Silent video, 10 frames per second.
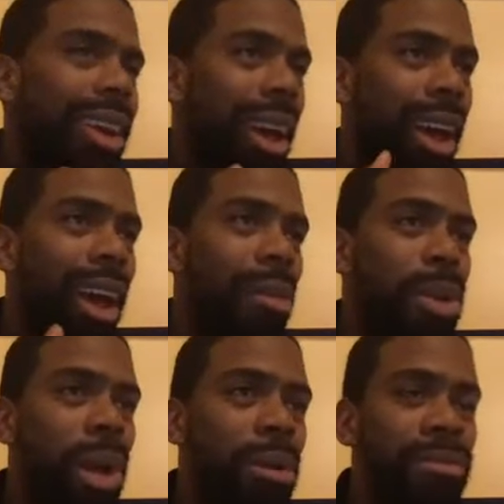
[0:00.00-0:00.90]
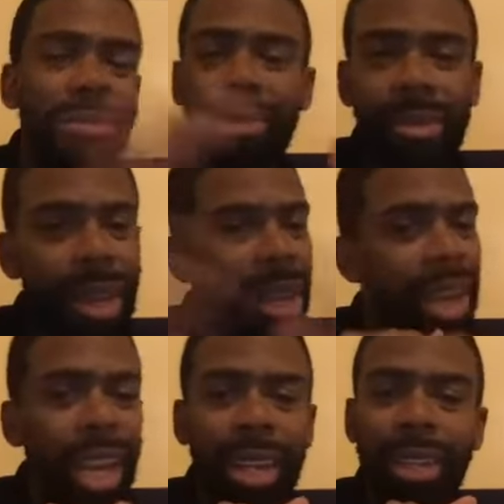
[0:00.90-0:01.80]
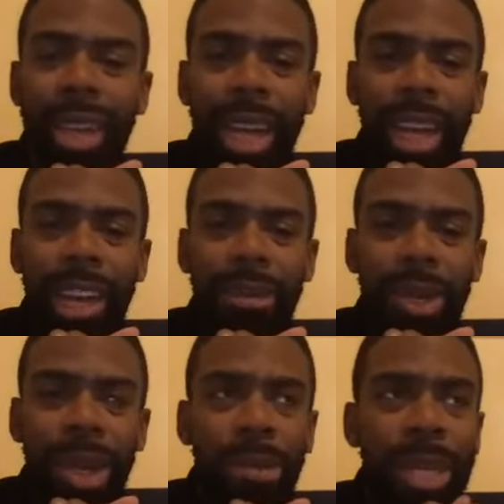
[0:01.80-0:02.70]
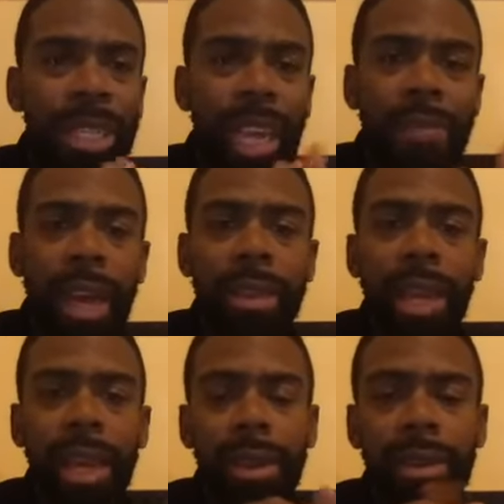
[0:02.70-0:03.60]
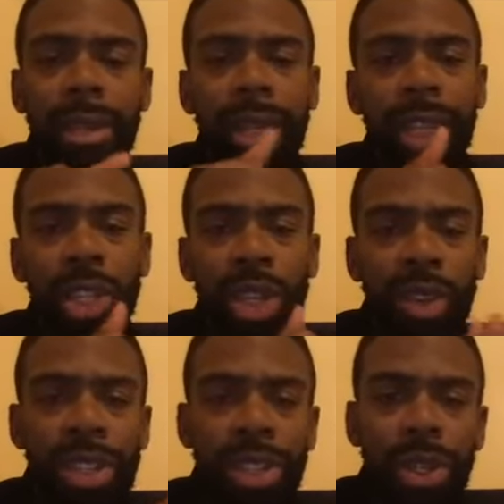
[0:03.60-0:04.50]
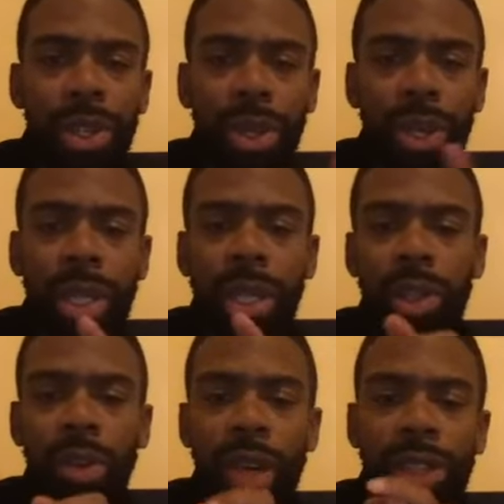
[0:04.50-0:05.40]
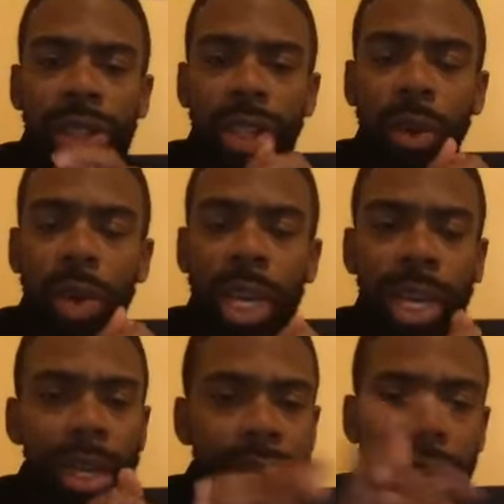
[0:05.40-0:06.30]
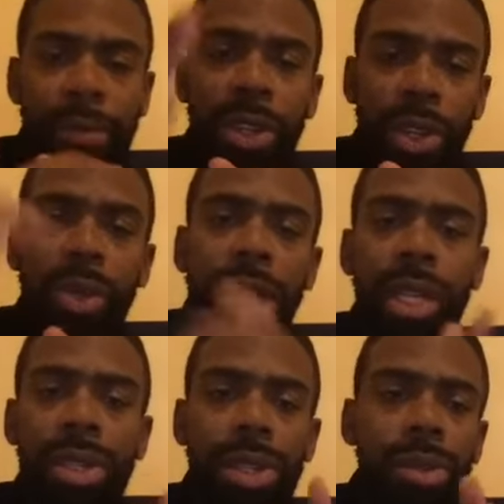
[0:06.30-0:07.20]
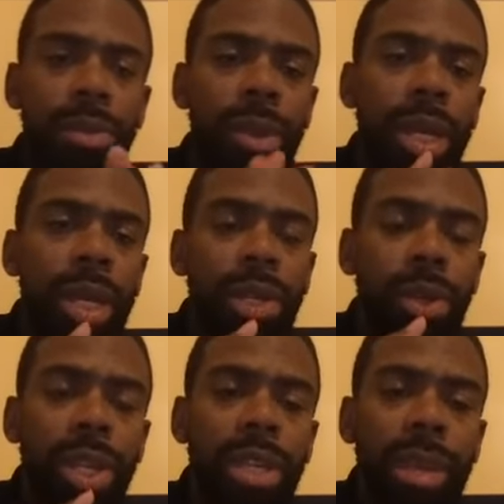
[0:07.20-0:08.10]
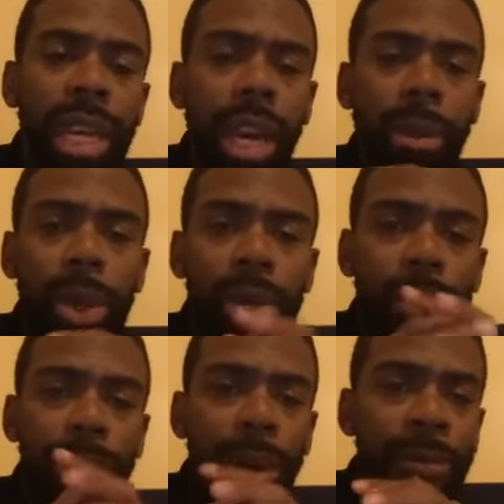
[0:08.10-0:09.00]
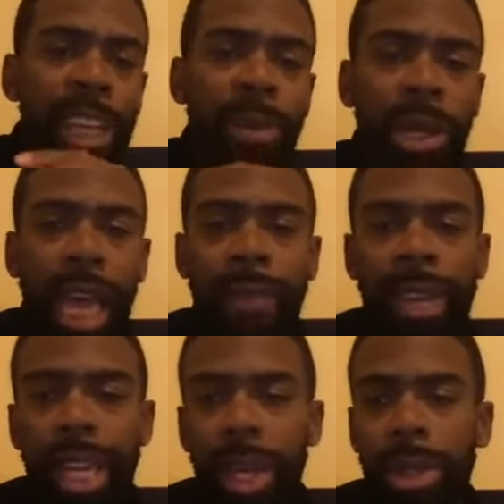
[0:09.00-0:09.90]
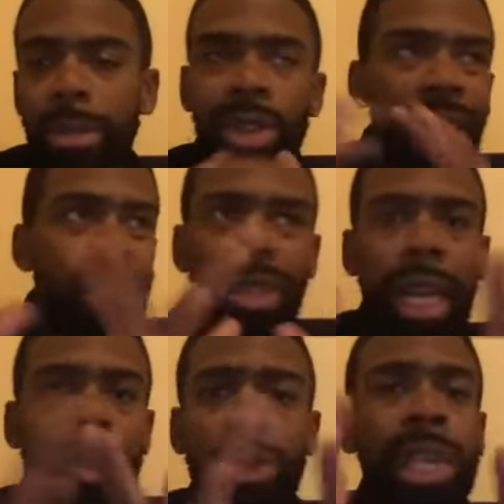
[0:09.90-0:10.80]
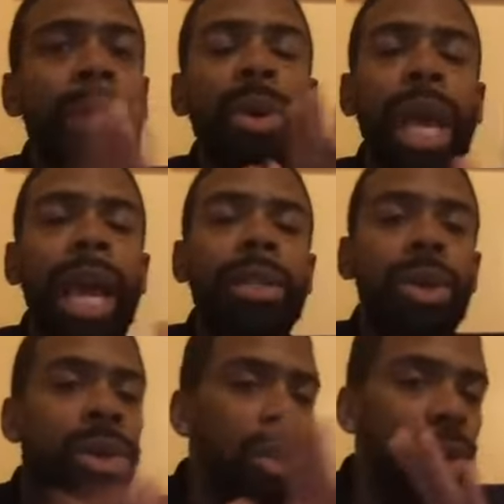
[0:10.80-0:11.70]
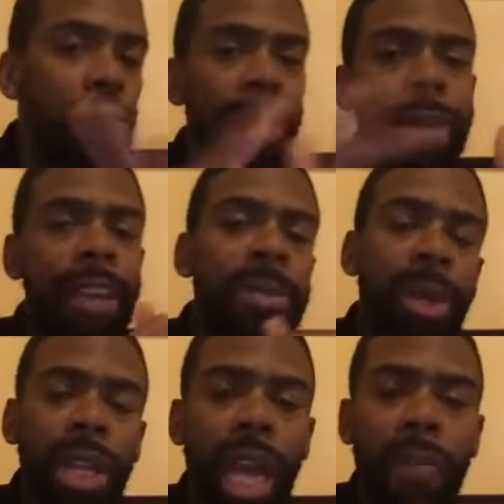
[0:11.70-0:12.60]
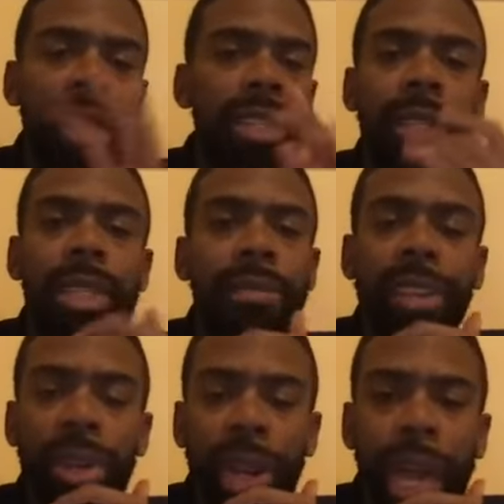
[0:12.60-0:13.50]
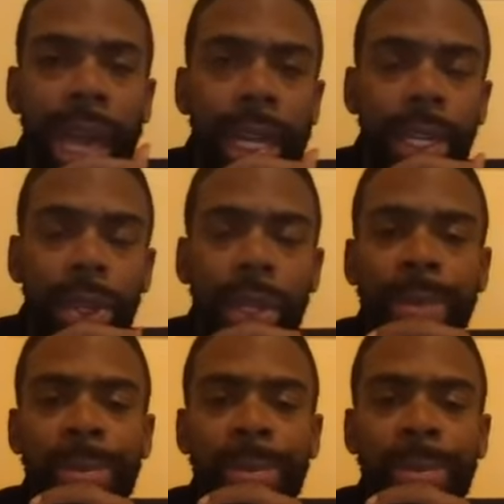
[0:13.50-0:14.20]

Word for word: um, you know, and um, you know, be safe out there. During the rest of your join the rest of your week, and definitely tune in to tune into me here. I'm going to do more Facebook Live videos. I'm trying to like do simulcast on YouTube and Facebook Live. I just need to figure out how to do it.